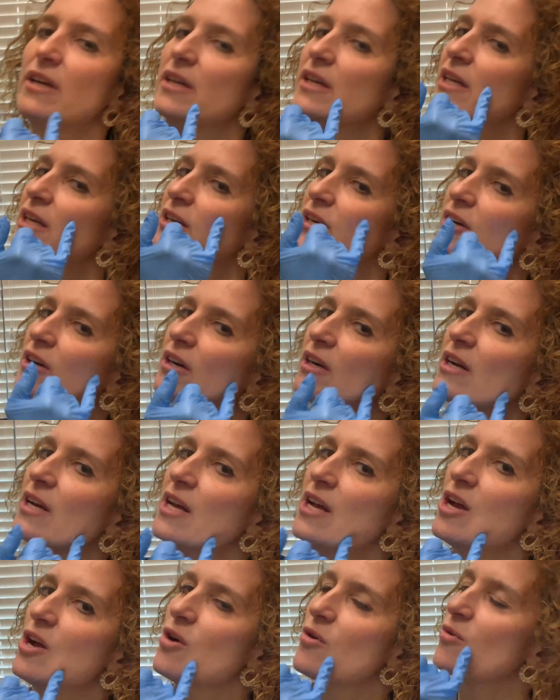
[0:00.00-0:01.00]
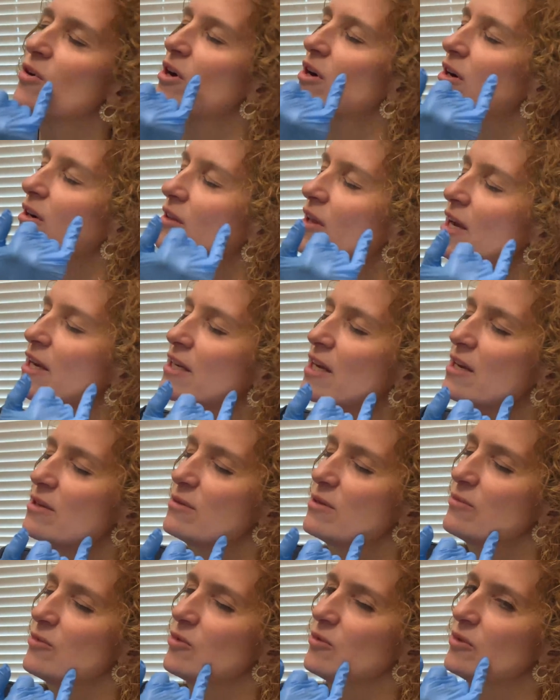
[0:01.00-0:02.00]
here, where a lot of times
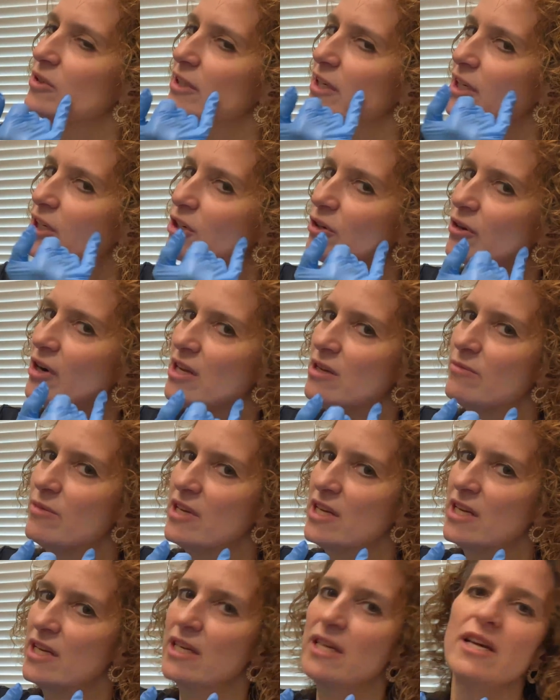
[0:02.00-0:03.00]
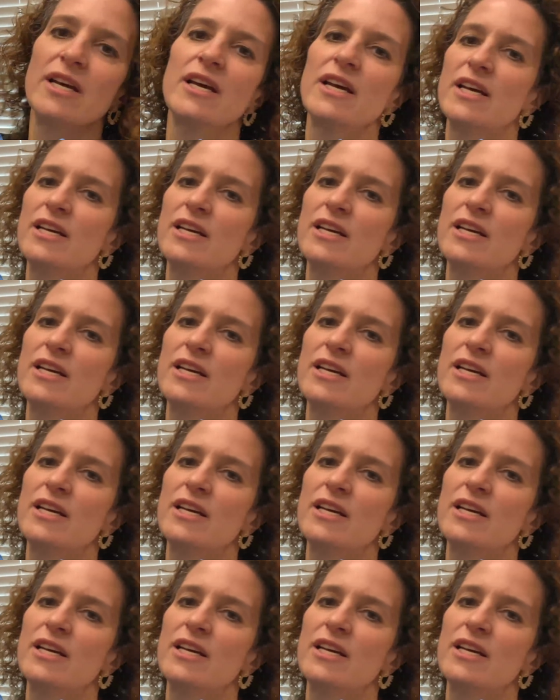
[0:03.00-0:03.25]
people will get crepey,